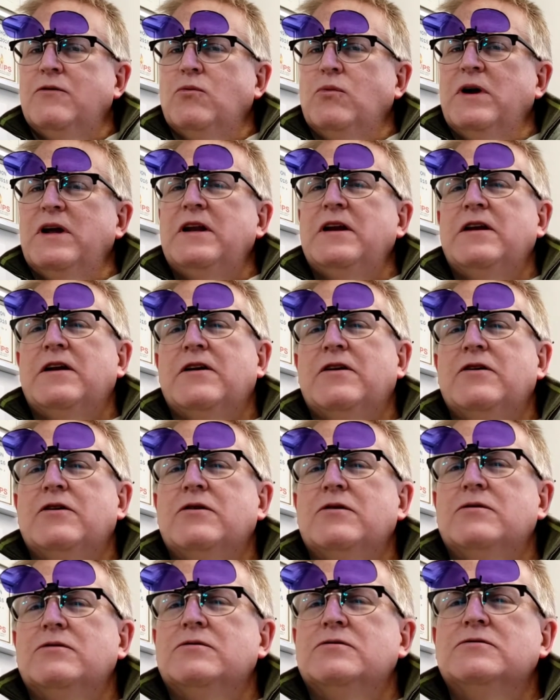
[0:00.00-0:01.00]

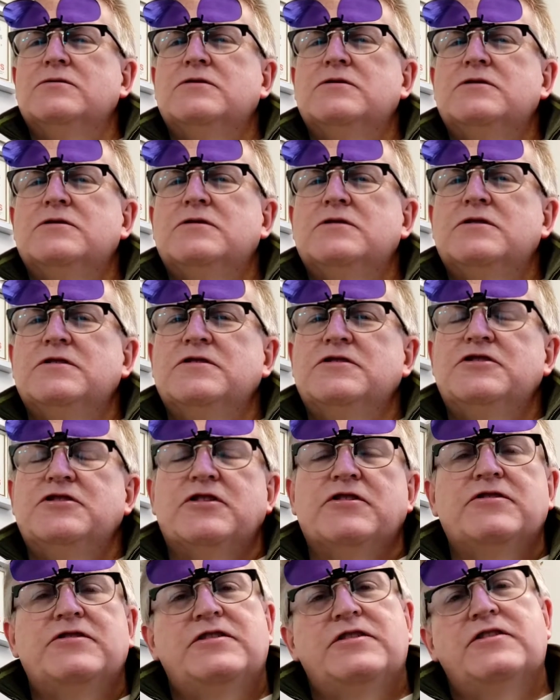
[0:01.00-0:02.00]
windows,
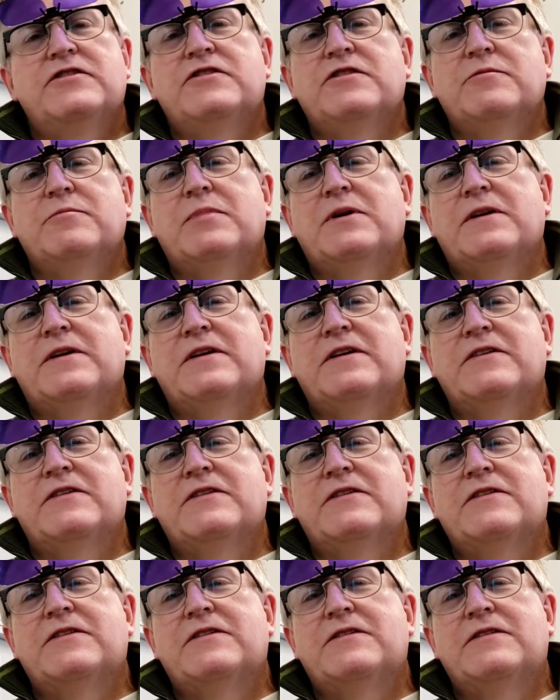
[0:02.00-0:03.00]
churches and
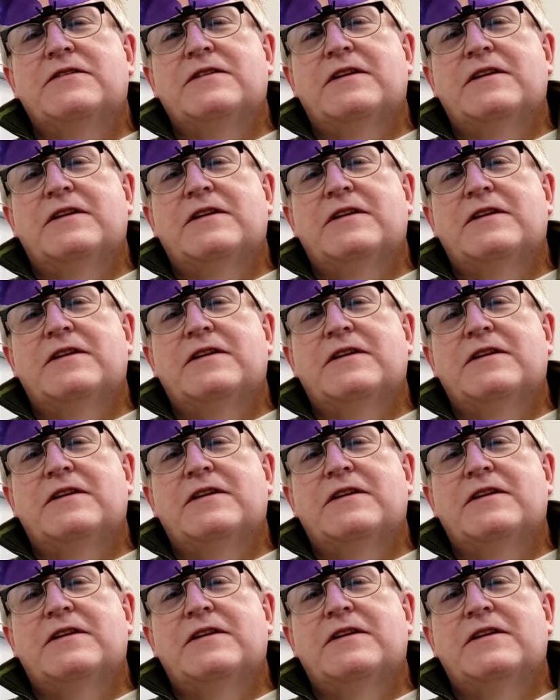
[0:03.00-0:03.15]
buildings